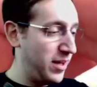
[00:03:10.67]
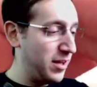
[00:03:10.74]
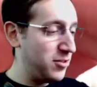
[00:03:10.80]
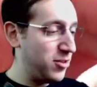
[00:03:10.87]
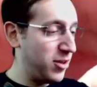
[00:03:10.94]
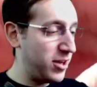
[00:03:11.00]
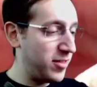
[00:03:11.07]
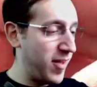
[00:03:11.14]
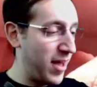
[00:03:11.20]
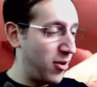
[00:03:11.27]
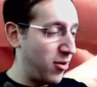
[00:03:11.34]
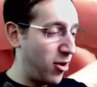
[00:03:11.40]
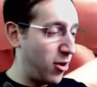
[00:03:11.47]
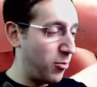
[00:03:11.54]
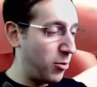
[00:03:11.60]
Look at that
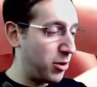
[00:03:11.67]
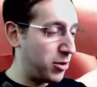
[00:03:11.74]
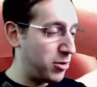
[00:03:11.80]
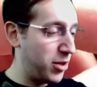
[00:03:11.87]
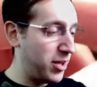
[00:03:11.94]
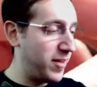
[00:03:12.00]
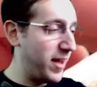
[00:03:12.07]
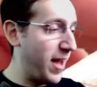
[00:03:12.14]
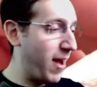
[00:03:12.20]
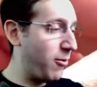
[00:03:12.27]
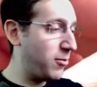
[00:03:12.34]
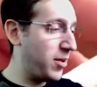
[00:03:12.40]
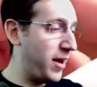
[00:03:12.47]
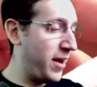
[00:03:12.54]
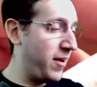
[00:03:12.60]
artwork. Look at the
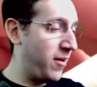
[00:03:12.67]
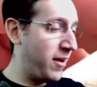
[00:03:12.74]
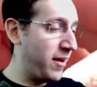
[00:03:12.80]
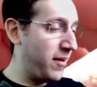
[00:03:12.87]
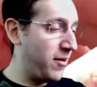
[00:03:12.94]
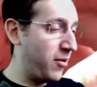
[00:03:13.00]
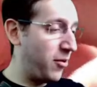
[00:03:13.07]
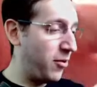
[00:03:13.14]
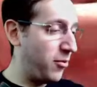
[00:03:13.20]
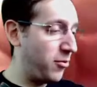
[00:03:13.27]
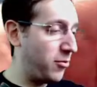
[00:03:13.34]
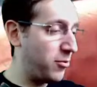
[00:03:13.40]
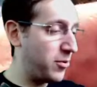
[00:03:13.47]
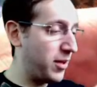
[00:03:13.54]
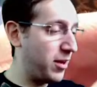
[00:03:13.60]
outline on it.
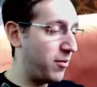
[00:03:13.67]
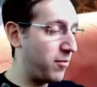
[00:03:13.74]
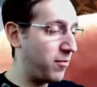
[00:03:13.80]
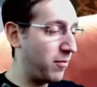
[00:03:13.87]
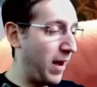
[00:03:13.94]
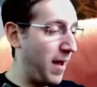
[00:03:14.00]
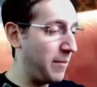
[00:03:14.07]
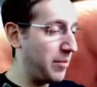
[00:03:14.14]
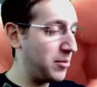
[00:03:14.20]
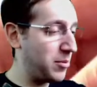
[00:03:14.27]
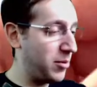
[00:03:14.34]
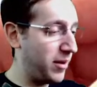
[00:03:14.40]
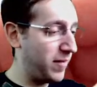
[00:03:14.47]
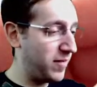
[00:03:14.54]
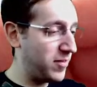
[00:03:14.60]
Holy crap,
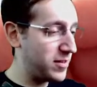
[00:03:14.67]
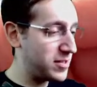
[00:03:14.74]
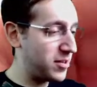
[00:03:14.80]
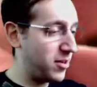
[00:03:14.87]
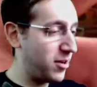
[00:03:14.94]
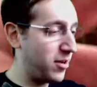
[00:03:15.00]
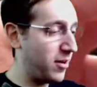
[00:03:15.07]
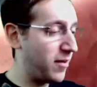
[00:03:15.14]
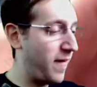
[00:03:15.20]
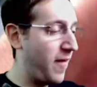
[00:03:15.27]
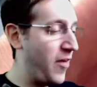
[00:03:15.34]
look at this card.